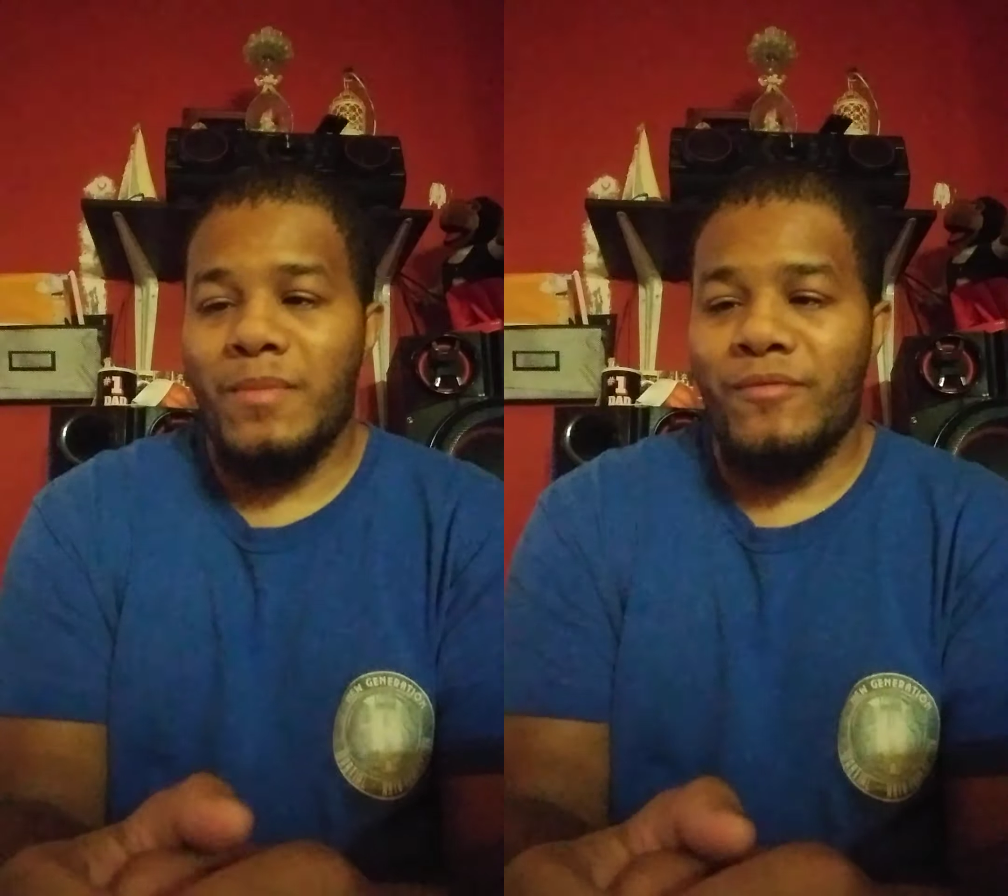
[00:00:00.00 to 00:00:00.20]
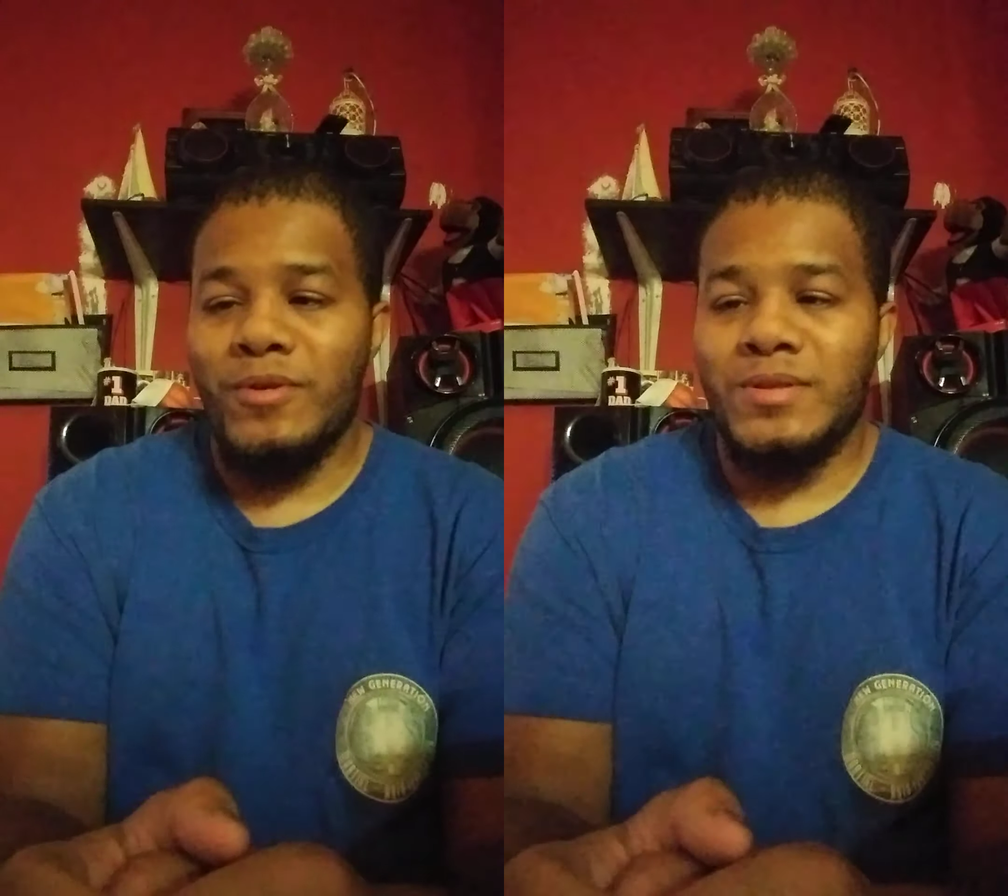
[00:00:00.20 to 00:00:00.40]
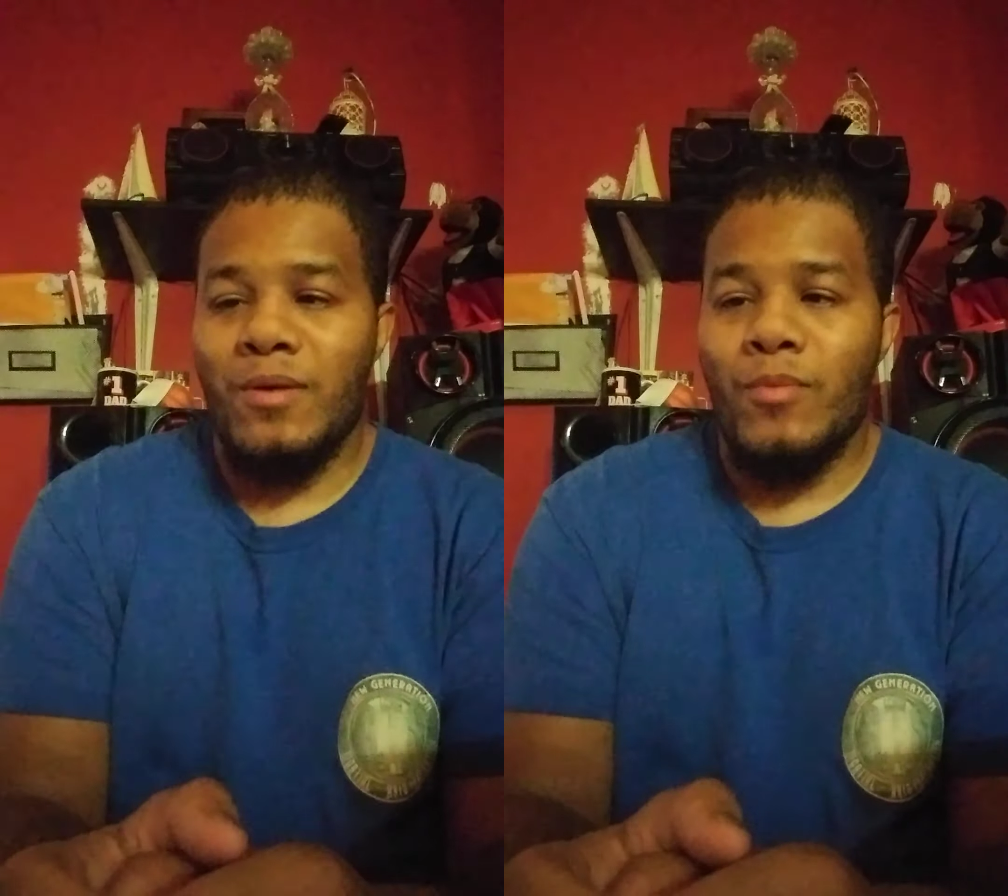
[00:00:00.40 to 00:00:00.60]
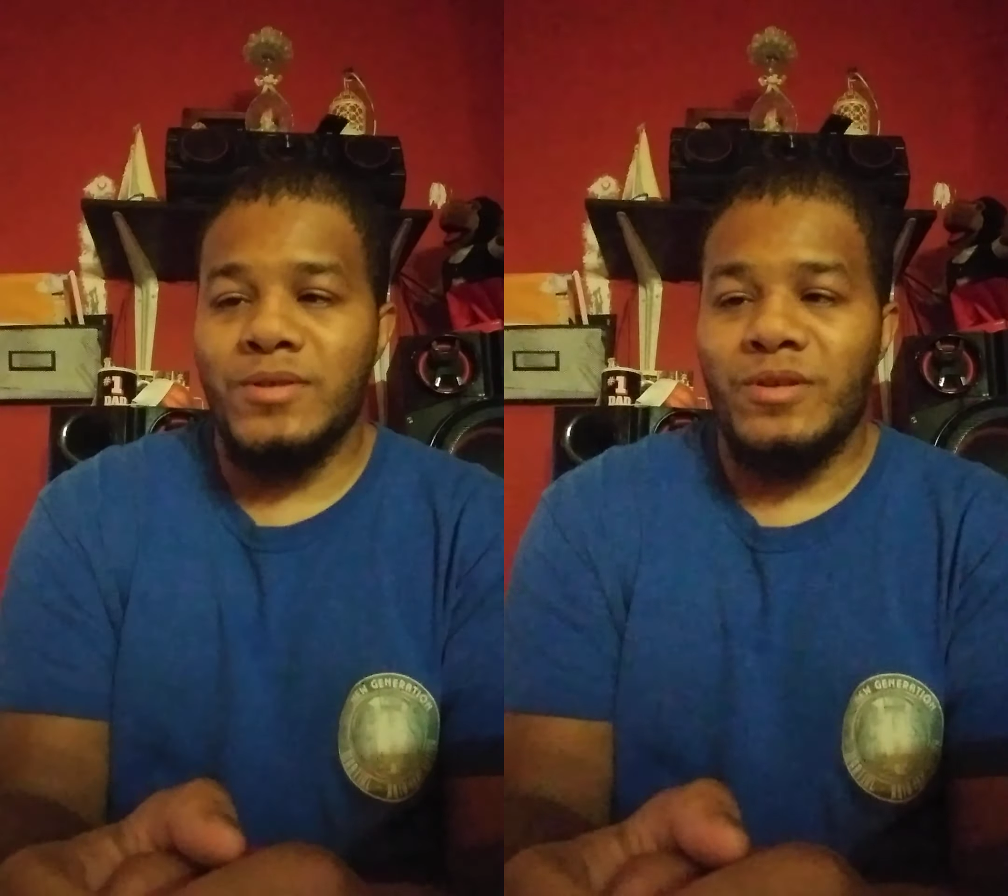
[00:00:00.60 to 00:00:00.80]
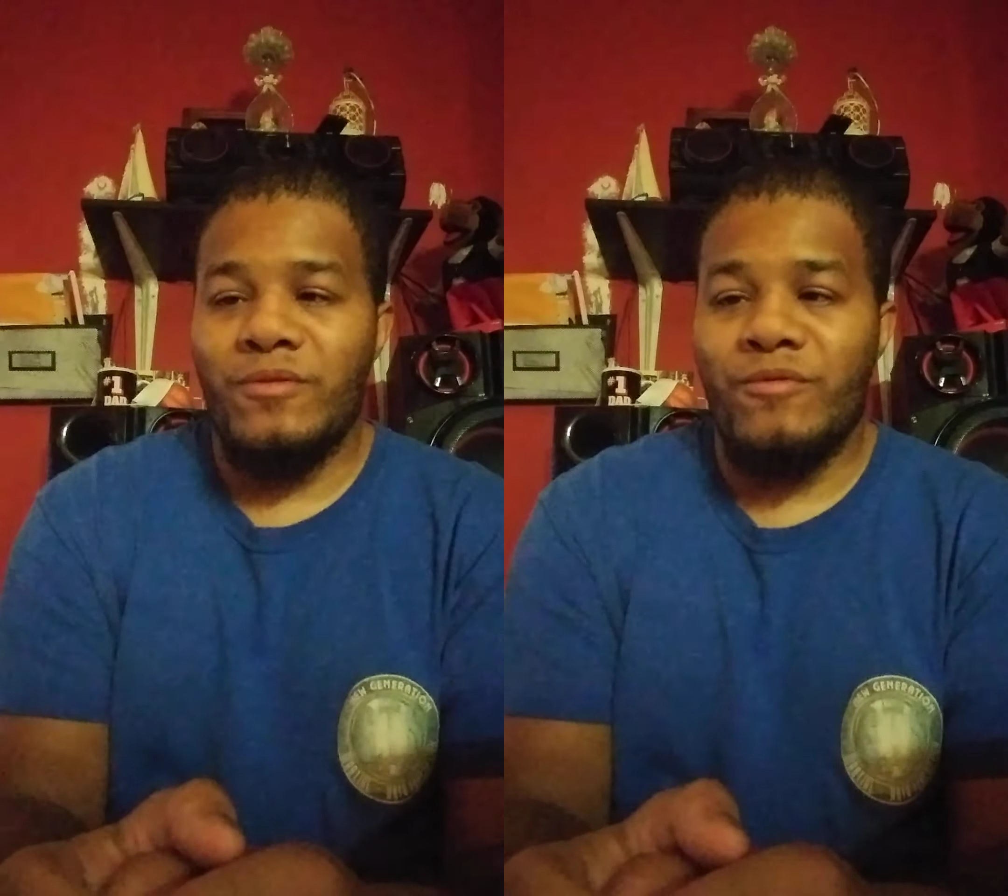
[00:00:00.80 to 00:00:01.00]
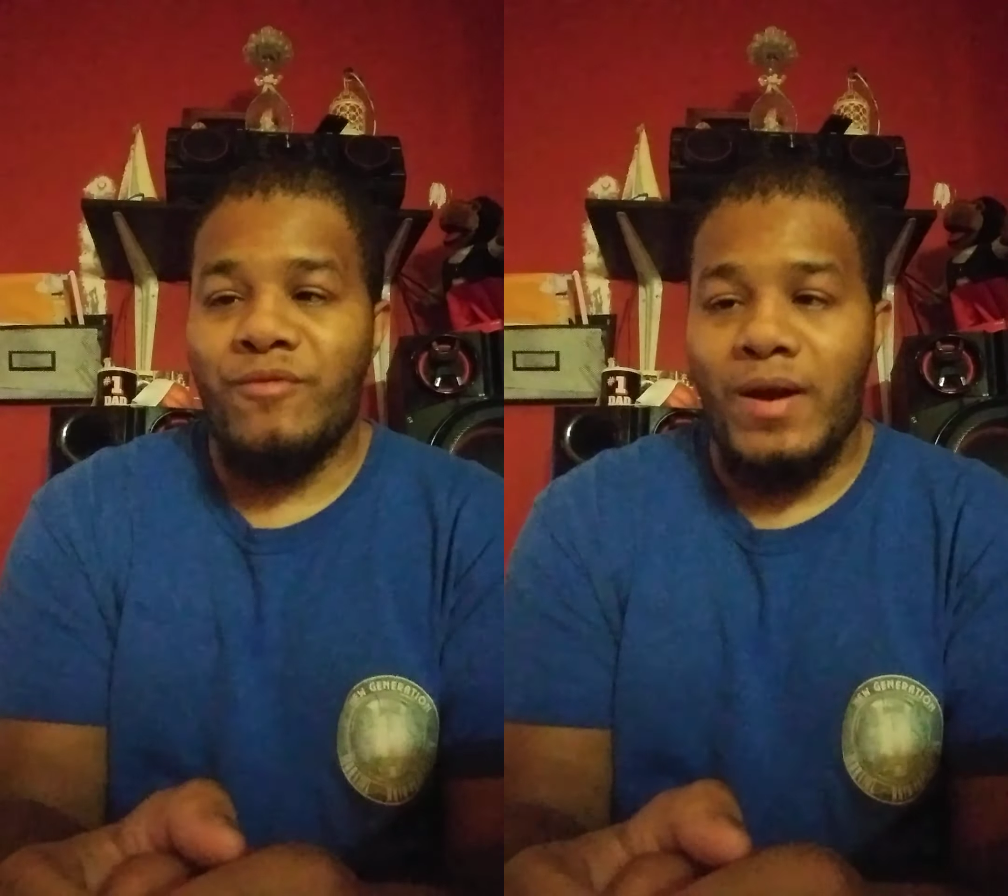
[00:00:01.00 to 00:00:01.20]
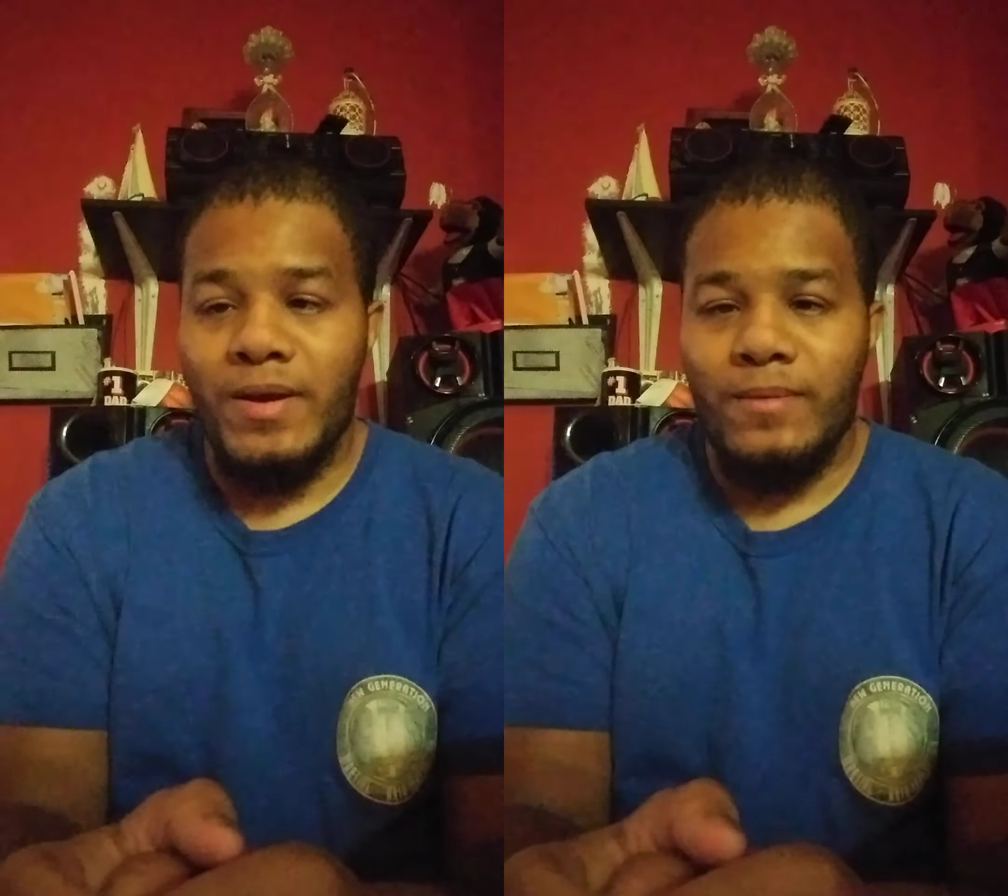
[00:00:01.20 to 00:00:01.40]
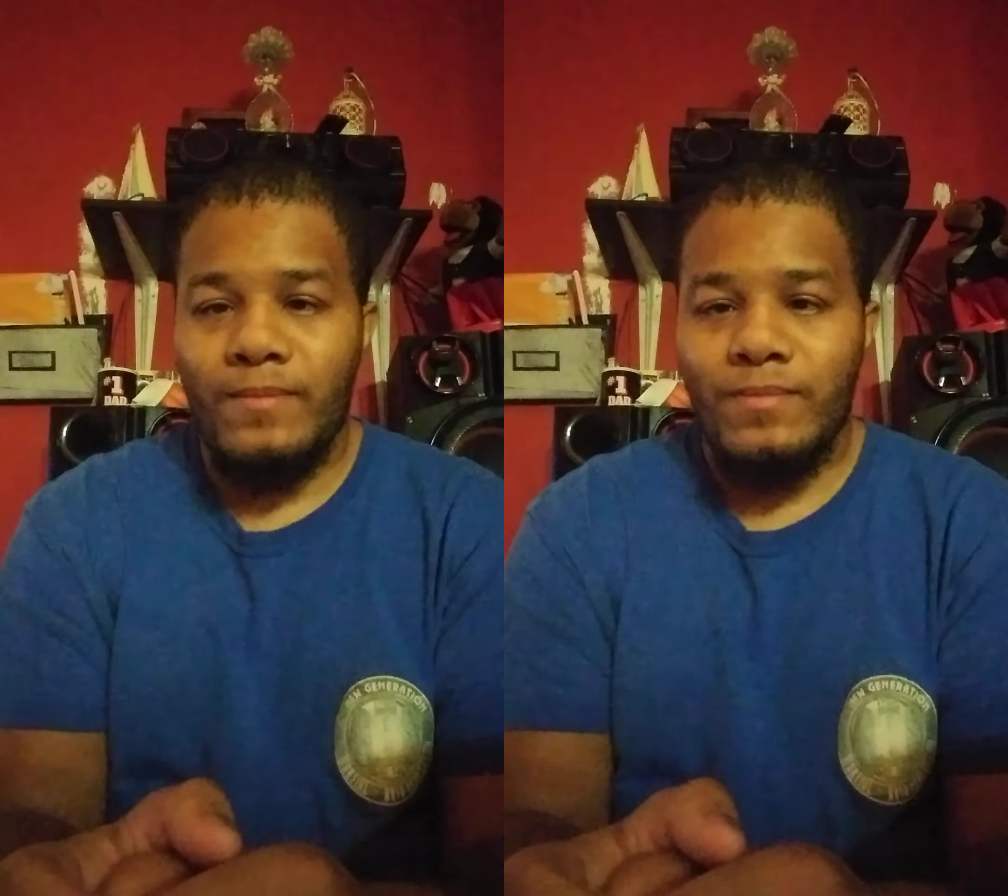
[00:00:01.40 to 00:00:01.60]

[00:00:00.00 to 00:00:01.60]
my first time watching him fight.